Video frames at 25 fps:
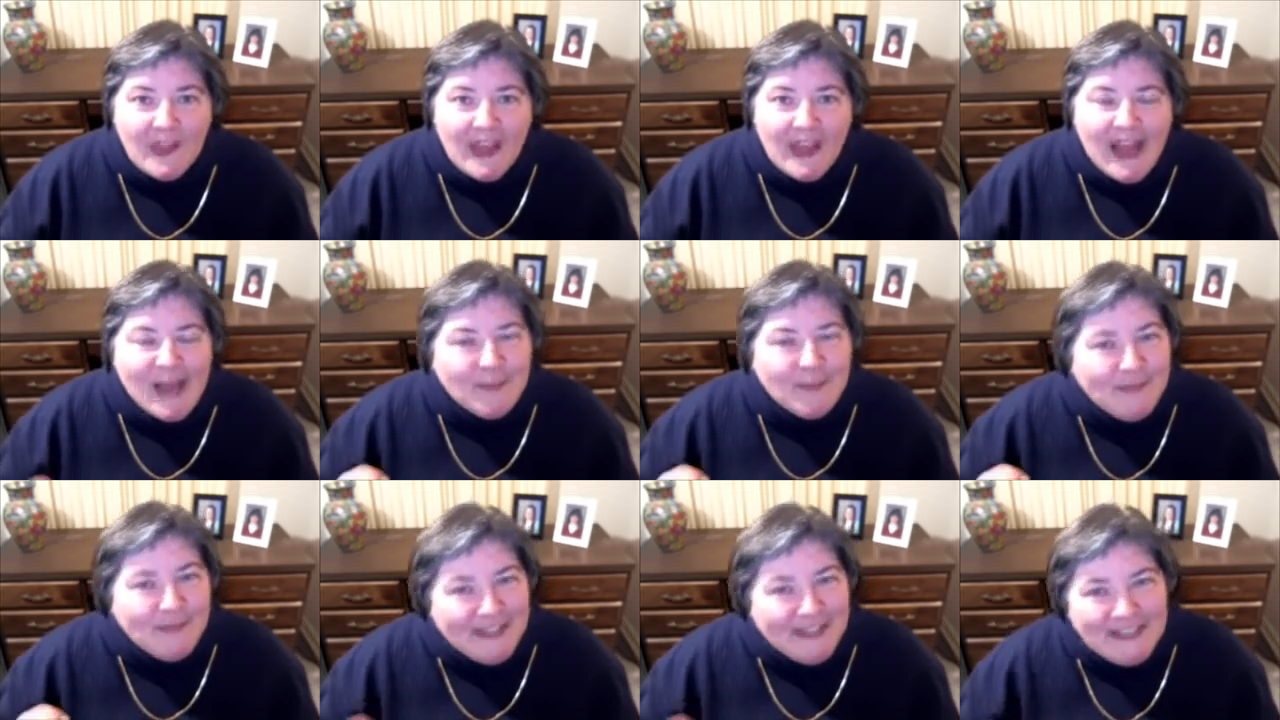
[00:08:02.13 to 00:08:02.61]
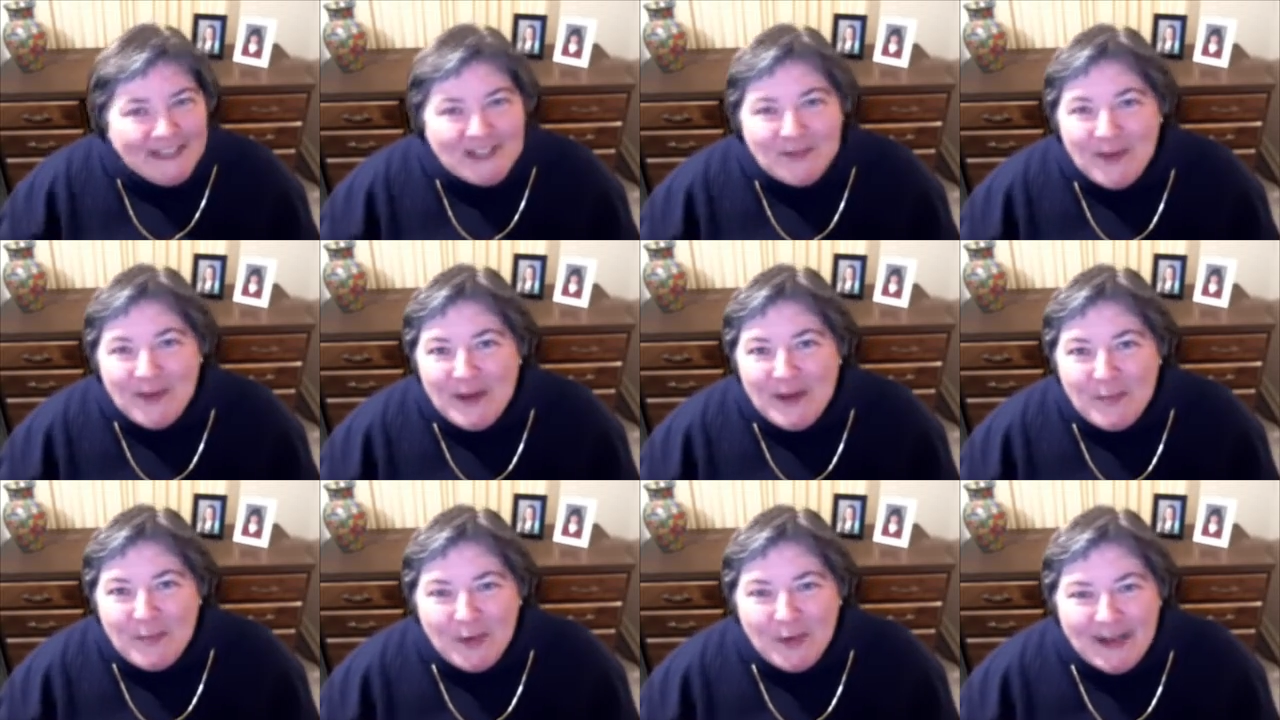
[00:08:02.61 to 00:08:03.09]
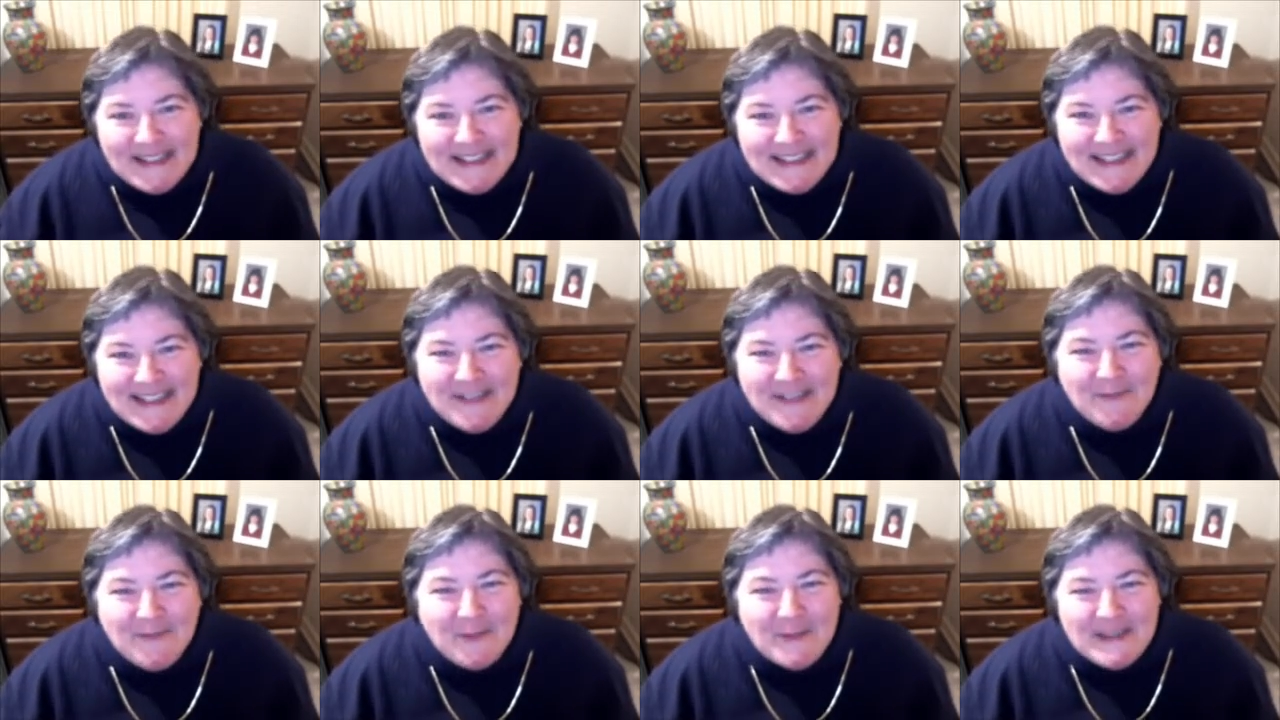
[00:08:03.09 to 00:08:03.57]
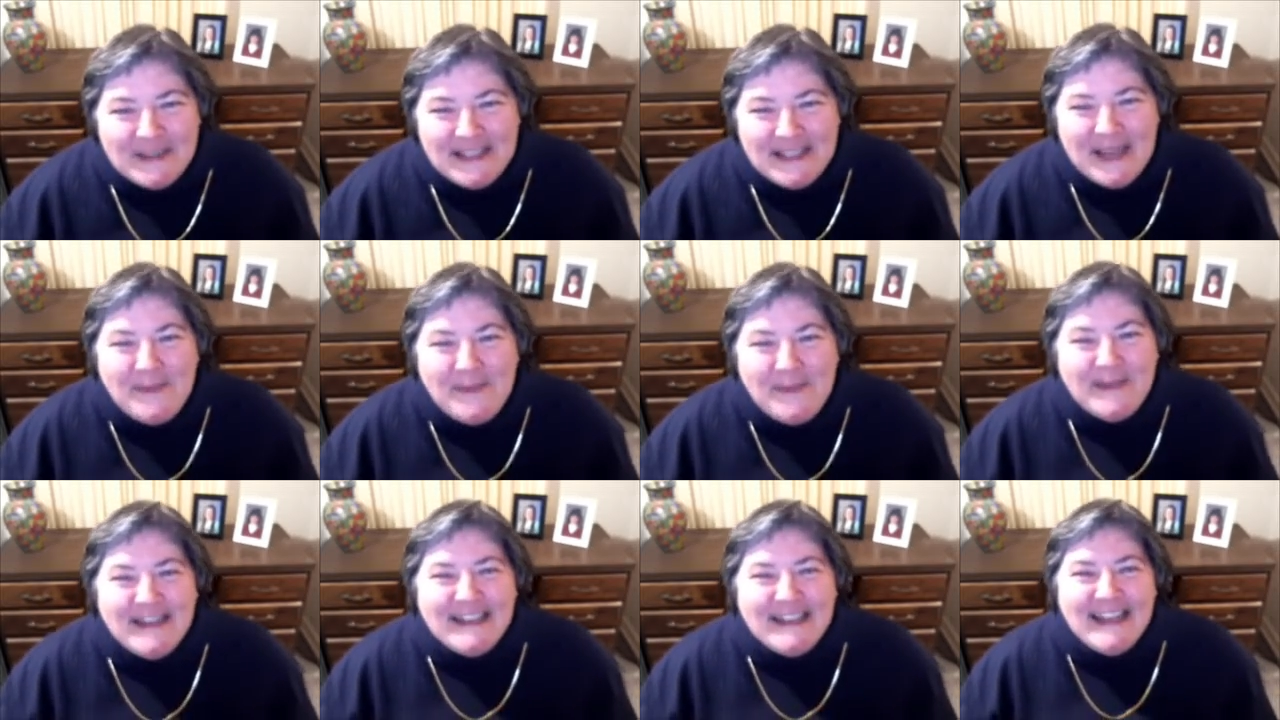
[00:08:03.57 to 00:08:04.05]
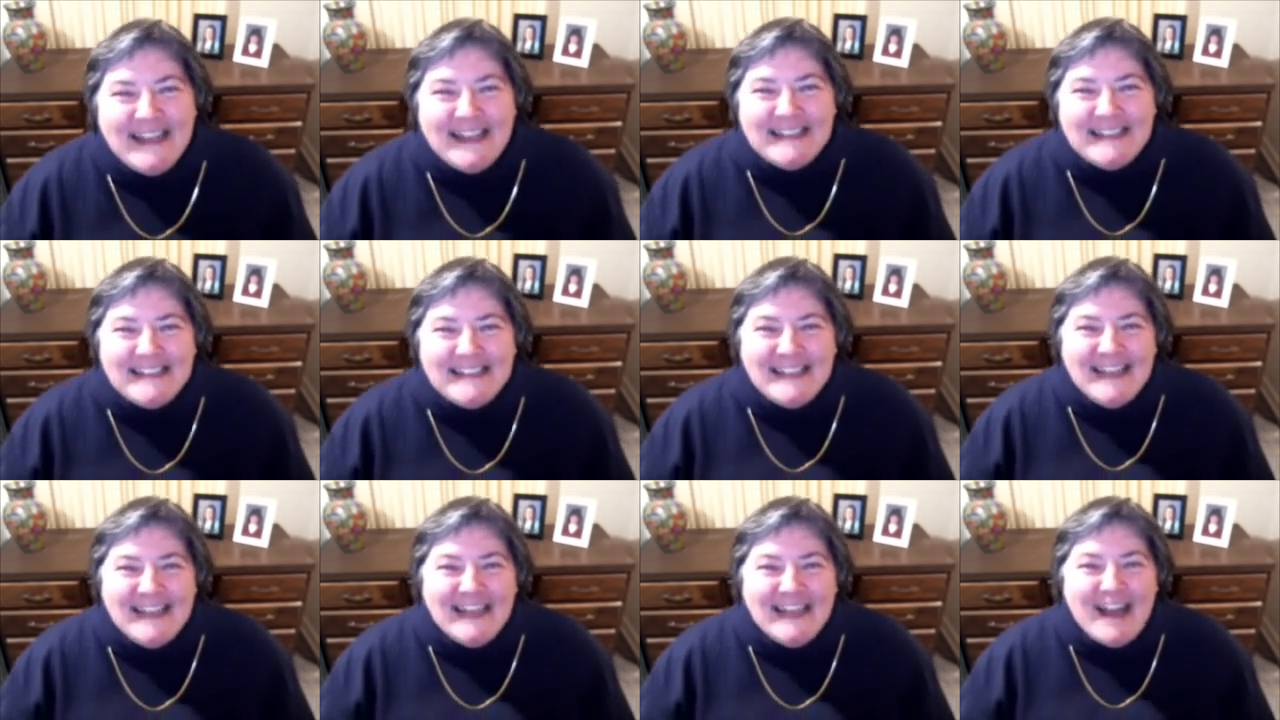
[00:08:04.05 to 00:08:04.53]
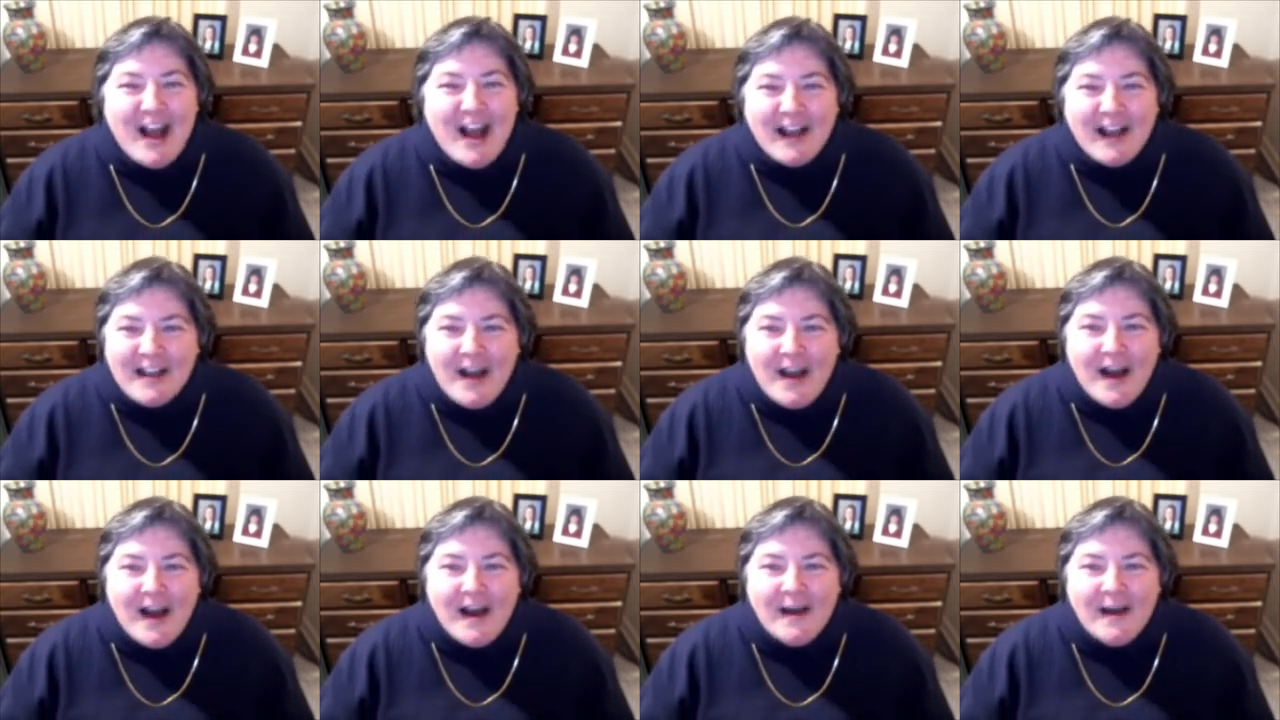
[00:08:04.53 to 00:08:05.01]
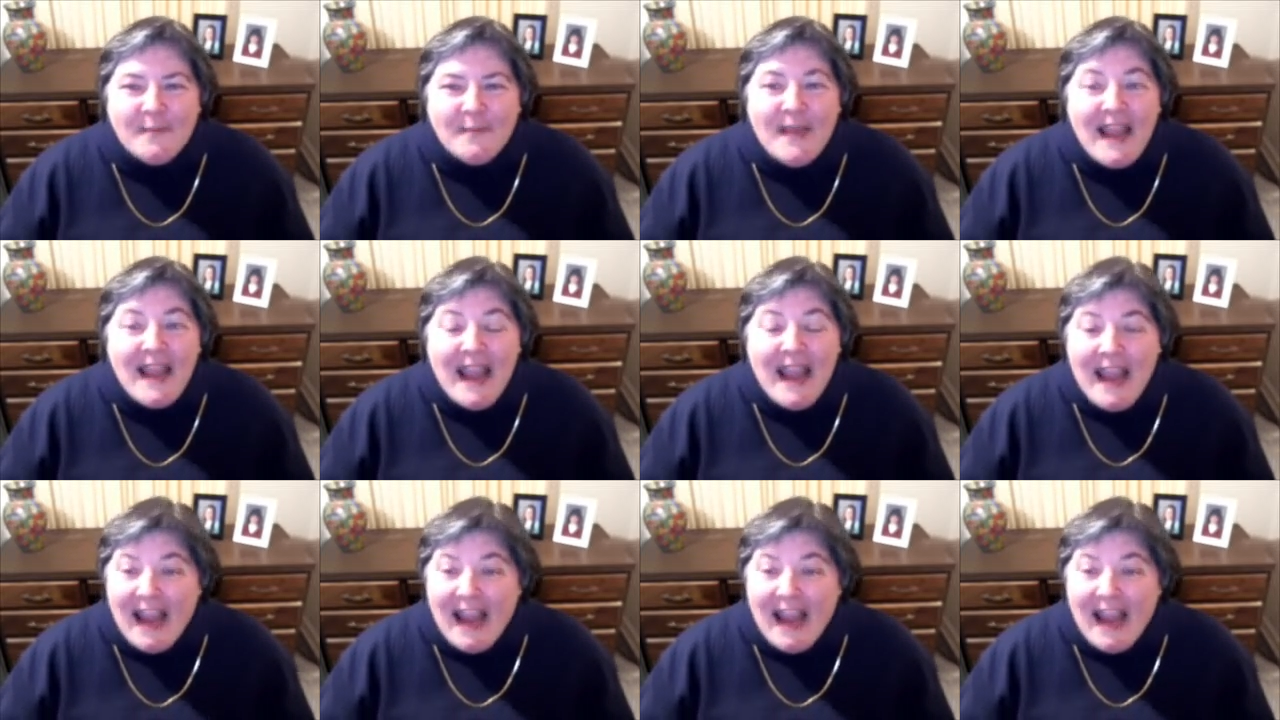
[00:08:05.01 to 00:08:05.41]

I'm Lisa Ray Preston from StepIntoDestiny.com,